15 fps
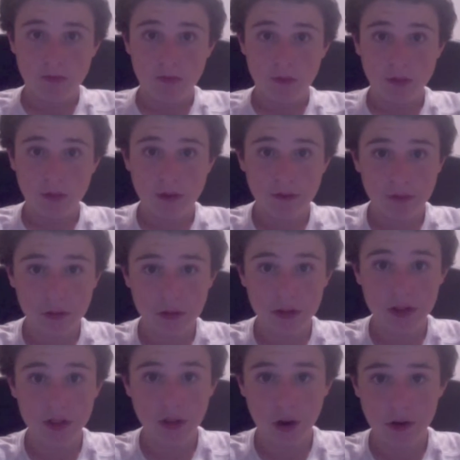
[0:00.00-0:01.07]
The Revolution
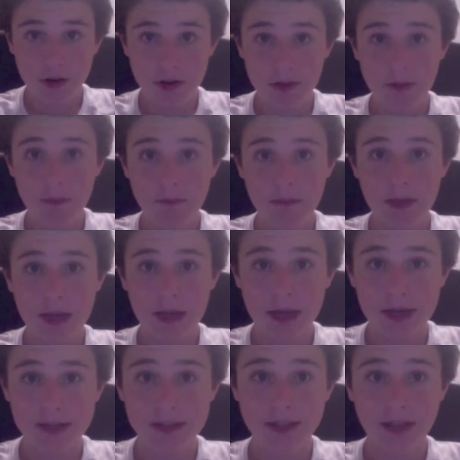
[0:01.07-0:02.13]
started
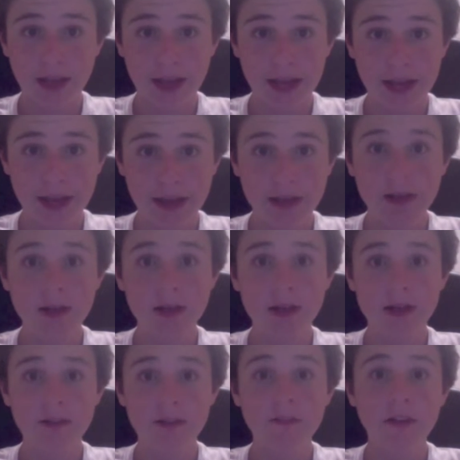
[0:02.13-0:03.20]
because King
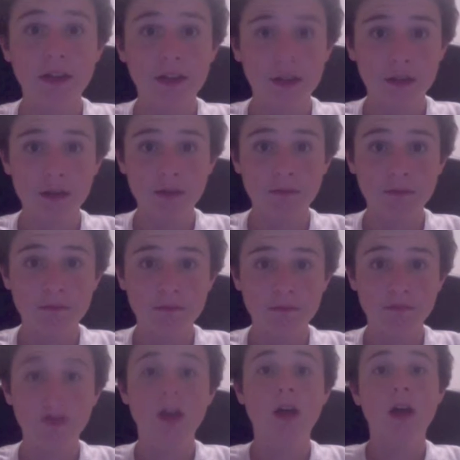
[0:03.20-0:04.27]
of England
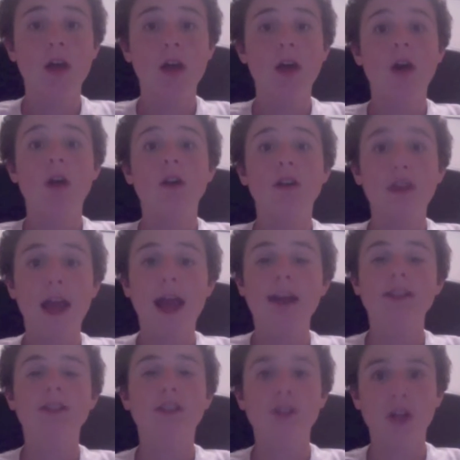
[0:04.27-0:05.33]

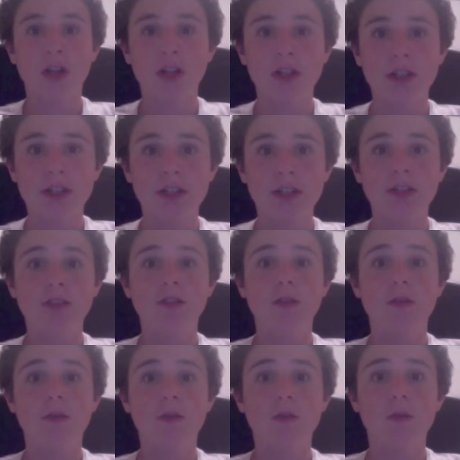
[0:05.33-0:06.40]
taxed the colonies
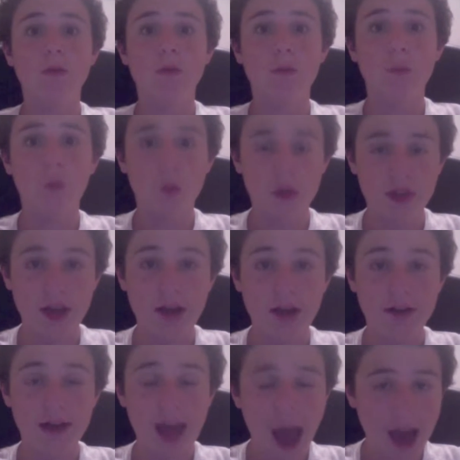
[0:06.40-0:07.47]
without
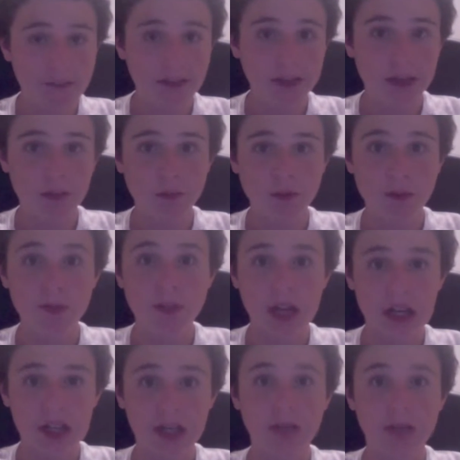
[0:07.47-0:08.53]
having them
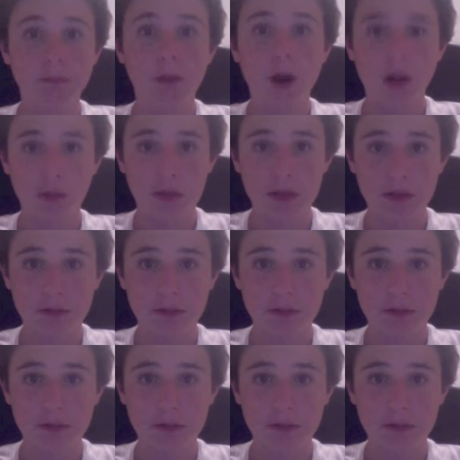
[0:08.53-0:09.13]
represented in Parliament.